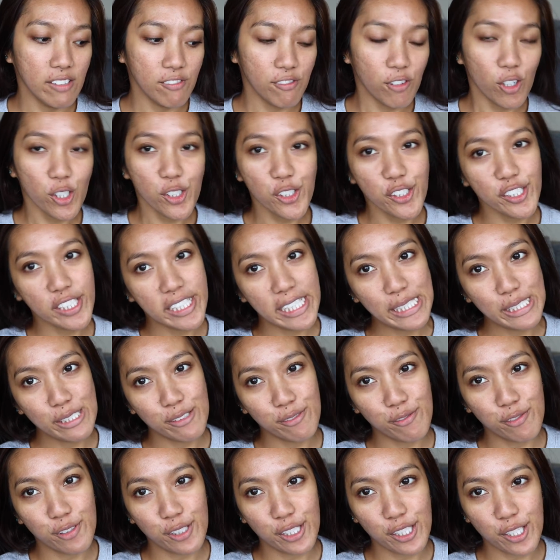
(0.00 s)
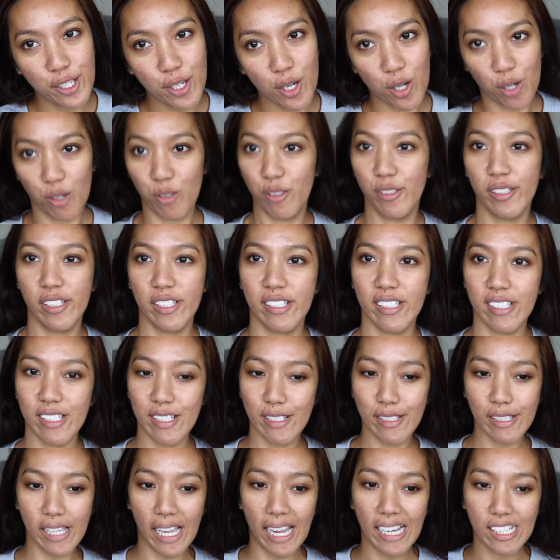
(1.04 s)
for today's video, this
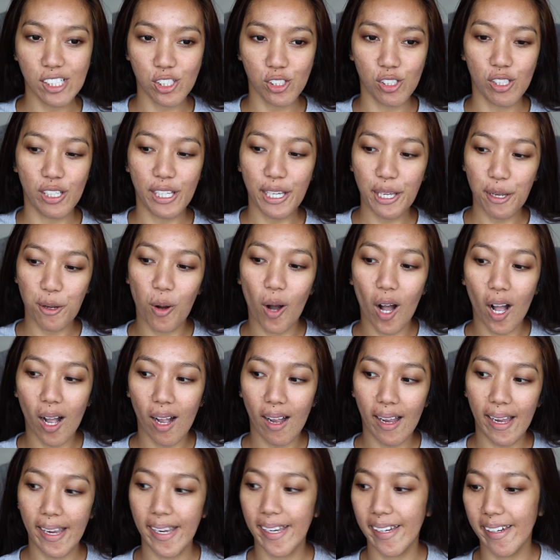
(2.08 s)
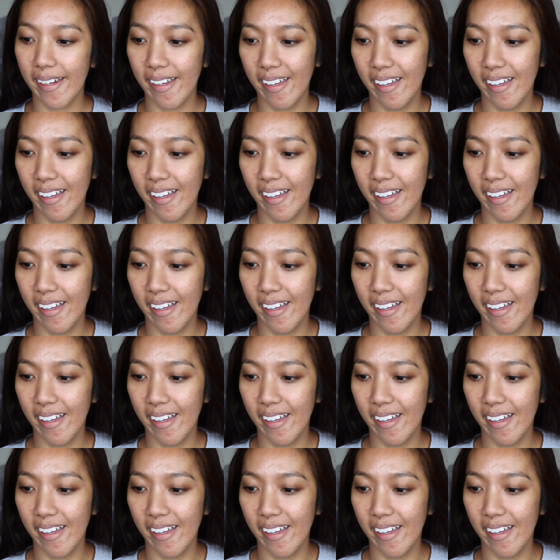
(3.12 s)
is actually quite